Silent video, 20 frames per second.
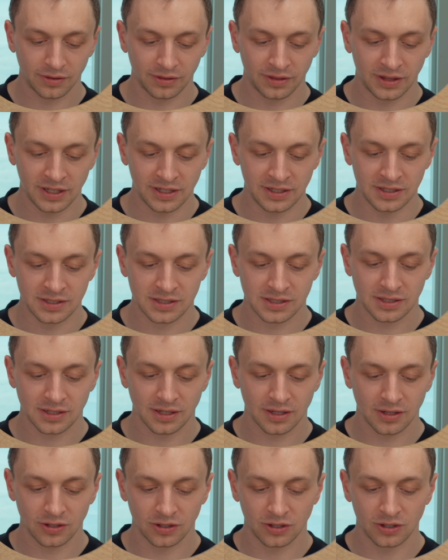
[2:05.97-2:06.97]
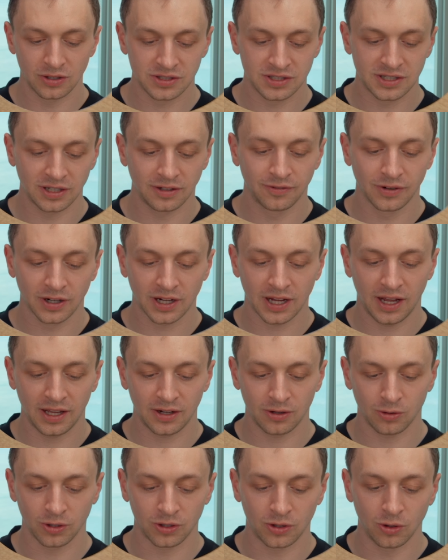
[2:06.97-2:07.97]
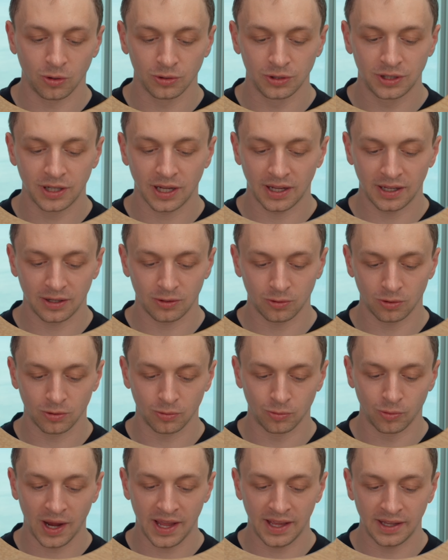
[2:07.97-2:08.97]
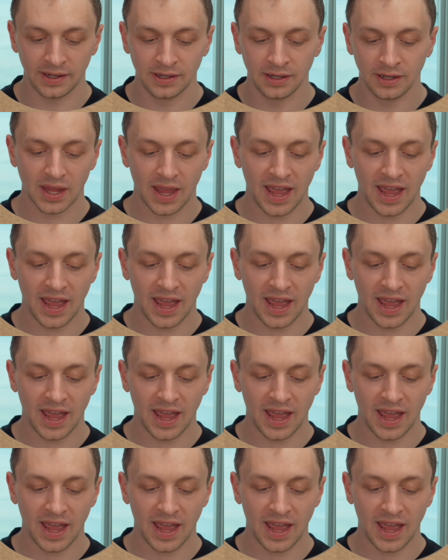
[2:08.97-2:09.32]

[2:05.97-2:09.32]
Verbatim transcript: these silver cut or gold cut or red